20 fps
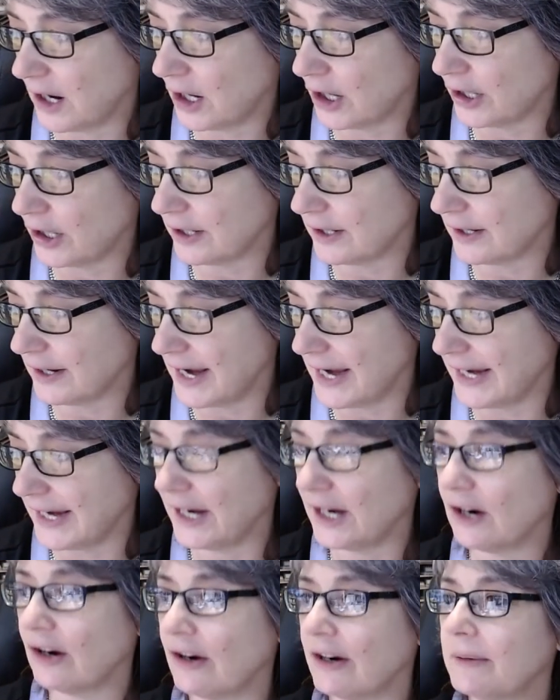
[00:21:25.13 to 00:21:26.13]
heart
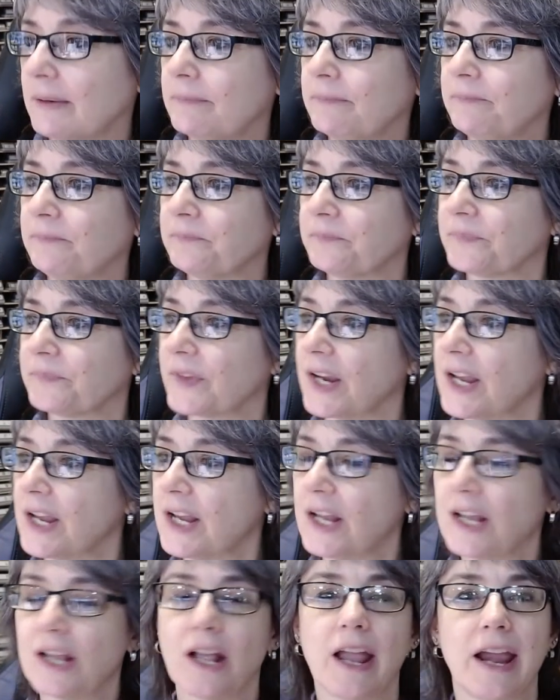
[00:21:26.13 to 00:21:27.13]
hanging on him.
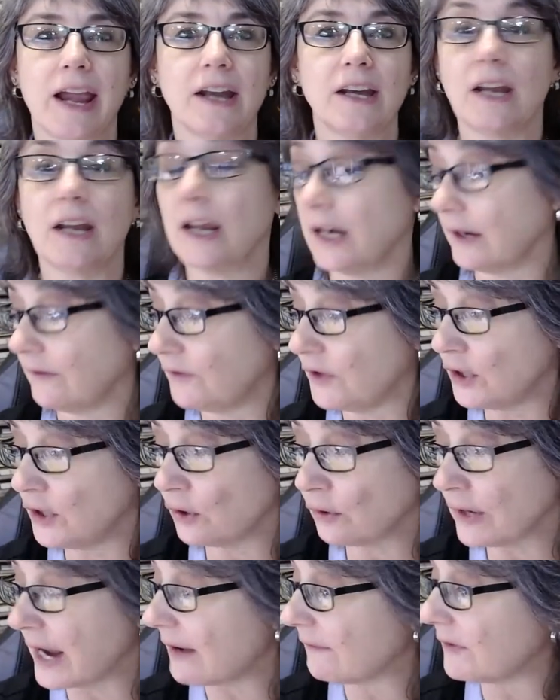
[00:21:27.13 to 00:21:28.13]
And and if you
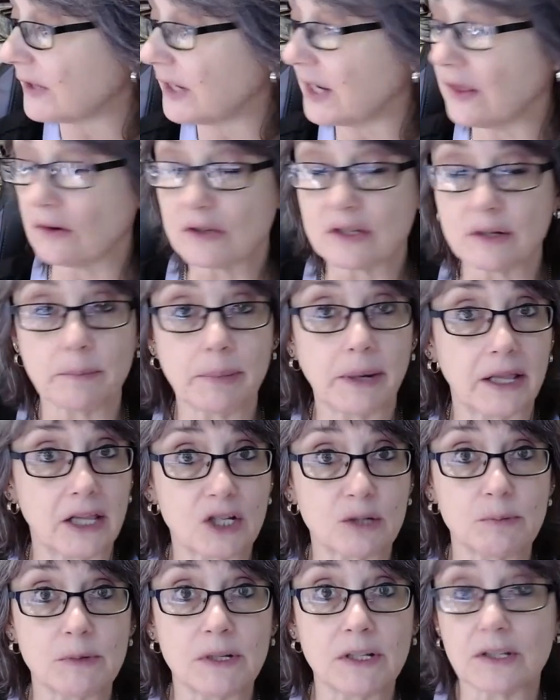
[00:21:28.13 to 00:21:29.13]
don't have any of those
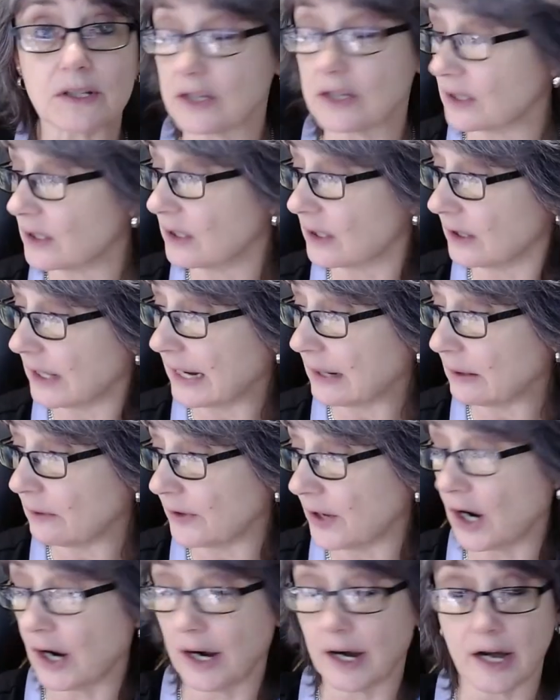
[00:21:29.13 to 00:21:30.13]
embellishments, like
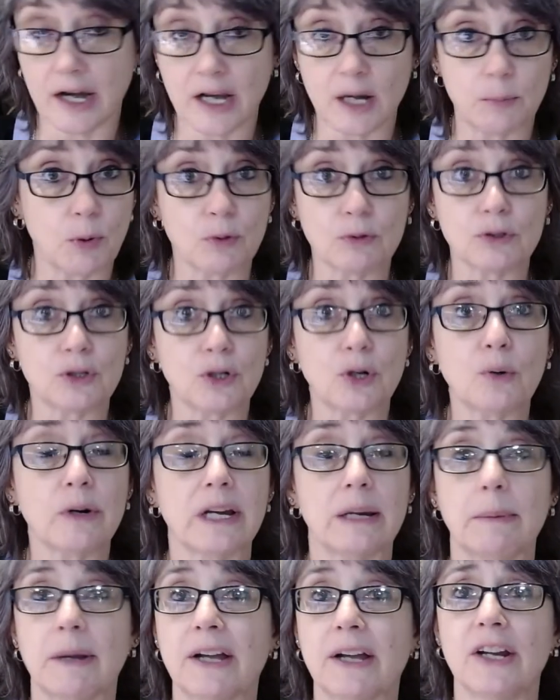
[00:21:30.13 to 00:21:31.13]
the heart and the bones, don't
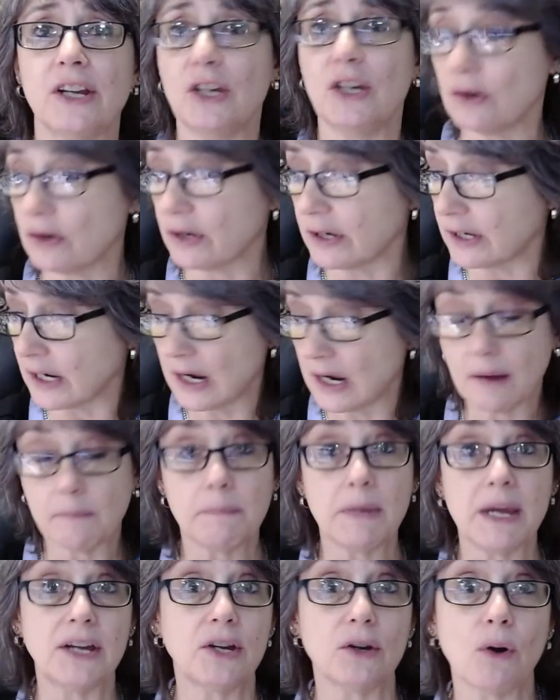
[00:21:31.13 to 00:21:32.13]
worry about it. You could
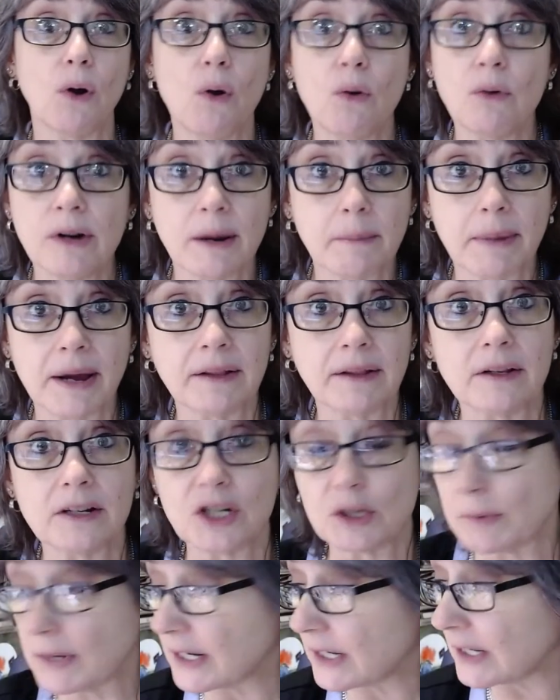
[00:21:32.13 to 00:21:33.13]
make your own
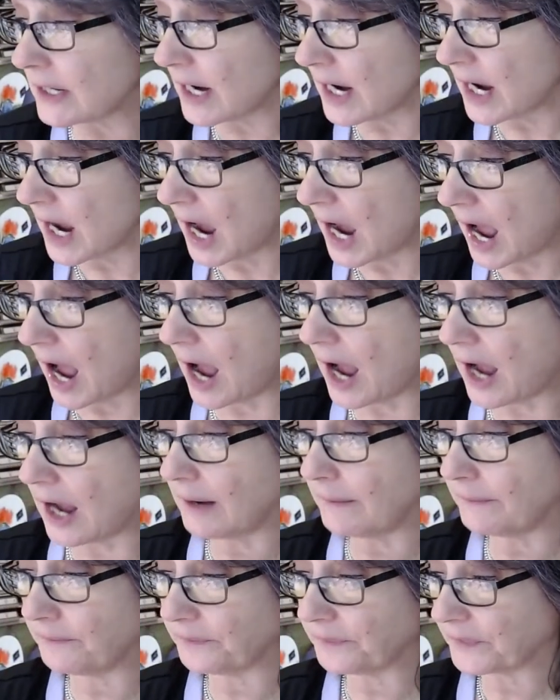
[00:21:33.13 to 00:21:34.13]
embellishment.
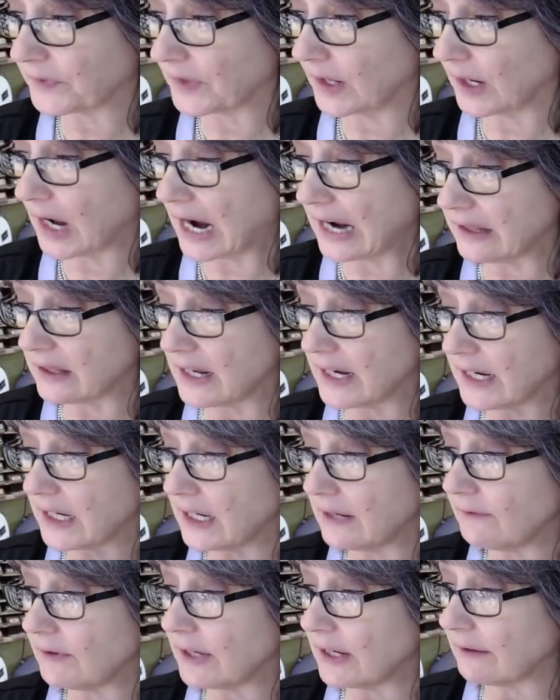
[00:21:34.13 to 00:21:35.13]
Um, I think
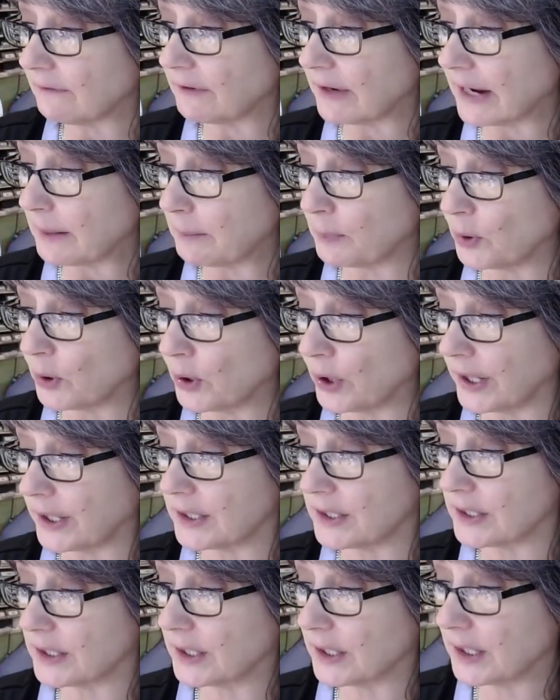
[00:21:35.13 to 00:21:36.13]
even if I
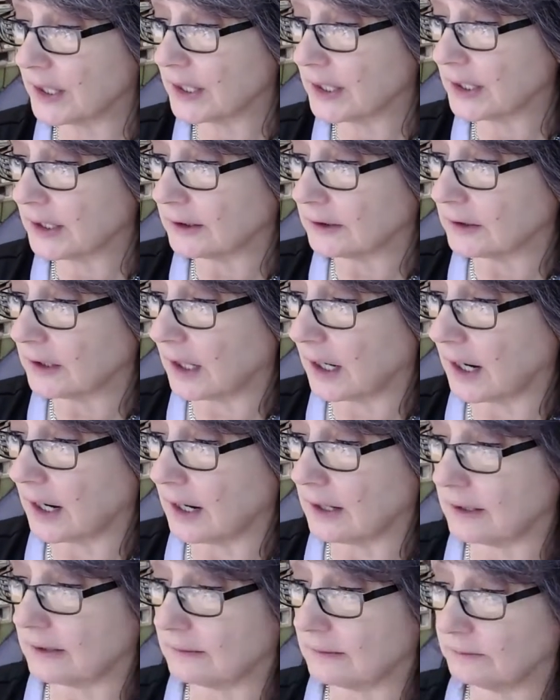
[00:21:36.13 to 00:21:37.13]
put
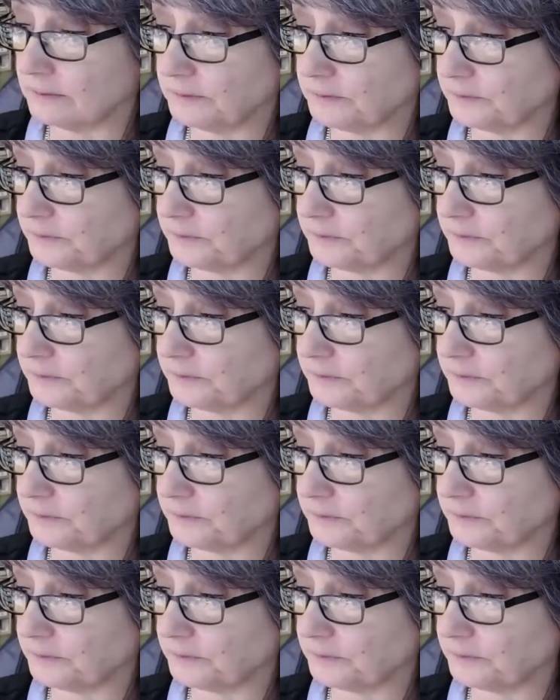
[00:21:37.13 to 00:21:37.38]
um,